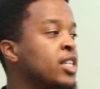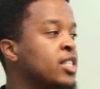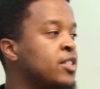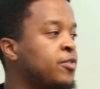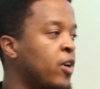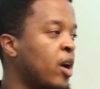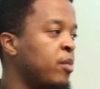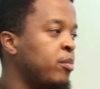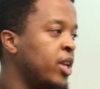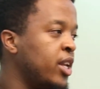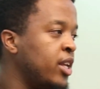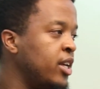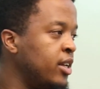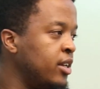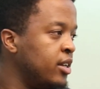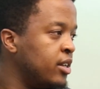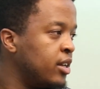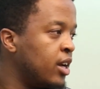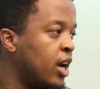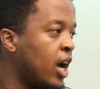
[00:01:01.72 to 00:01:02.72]
his family
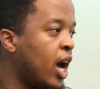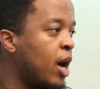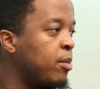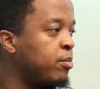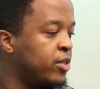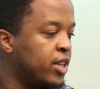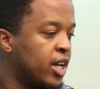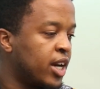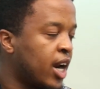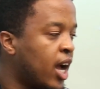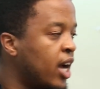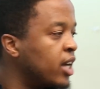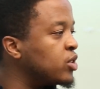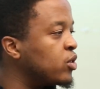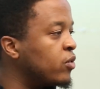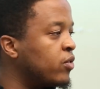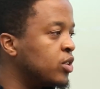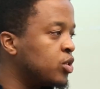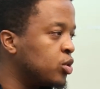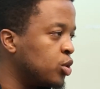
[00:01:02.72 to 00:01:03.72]
up the rungs
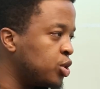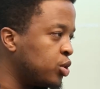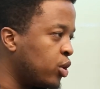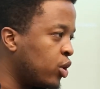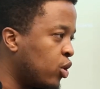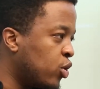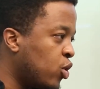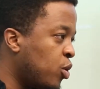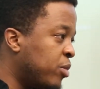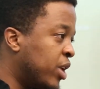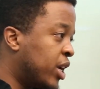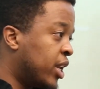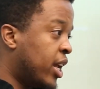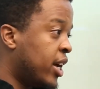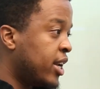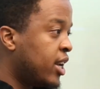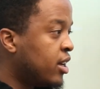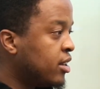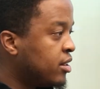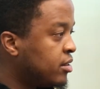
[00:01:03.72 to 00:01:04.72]
of the socioeconomic
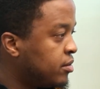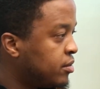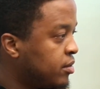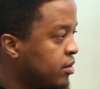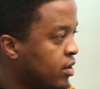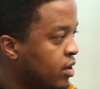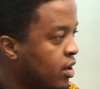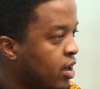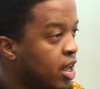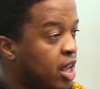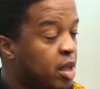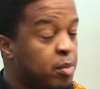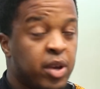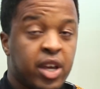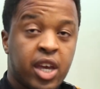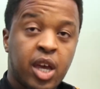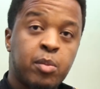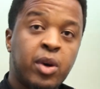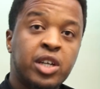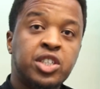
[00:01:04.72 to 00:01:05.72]
ladder. He
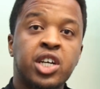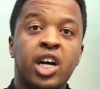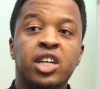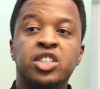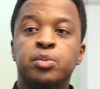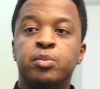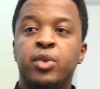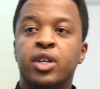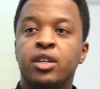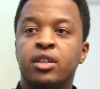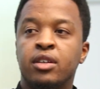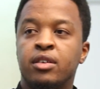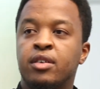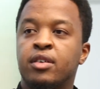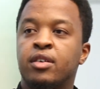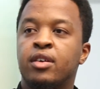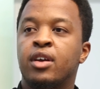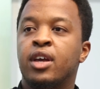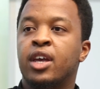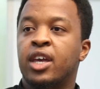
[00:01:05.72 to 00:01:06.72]
became a churchman.
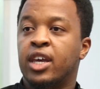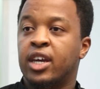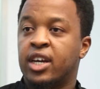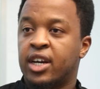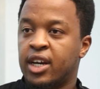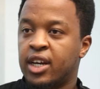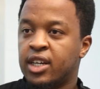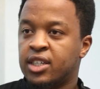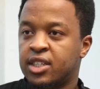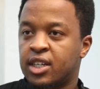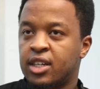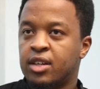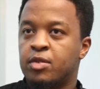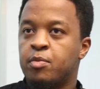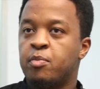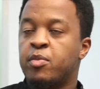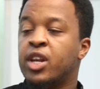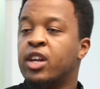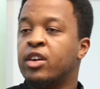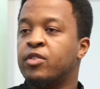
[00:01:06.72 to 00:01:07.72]
He created
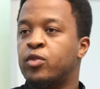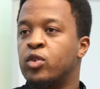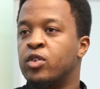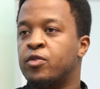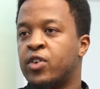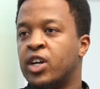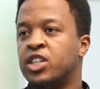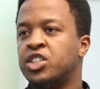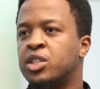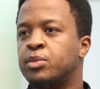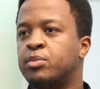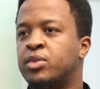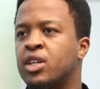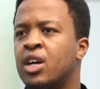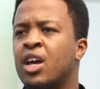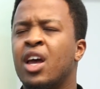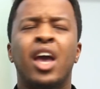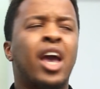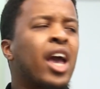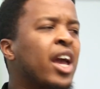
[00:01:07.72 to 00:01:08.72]
meaningful friendships.
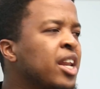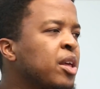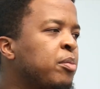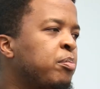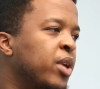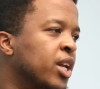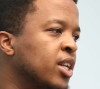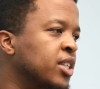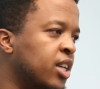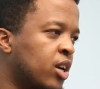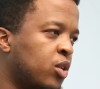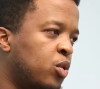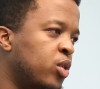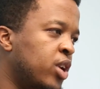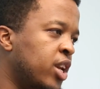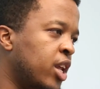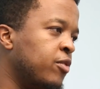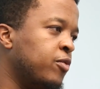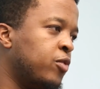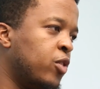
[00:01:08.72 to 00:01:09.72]
And he built a good
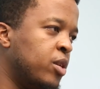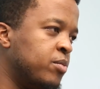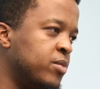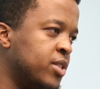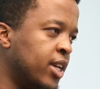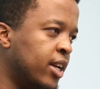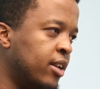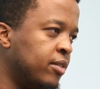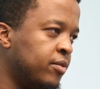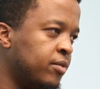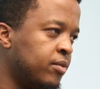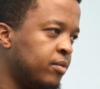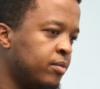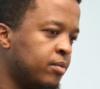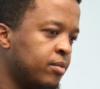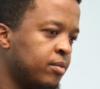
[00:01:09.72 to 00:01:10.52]
name for himself.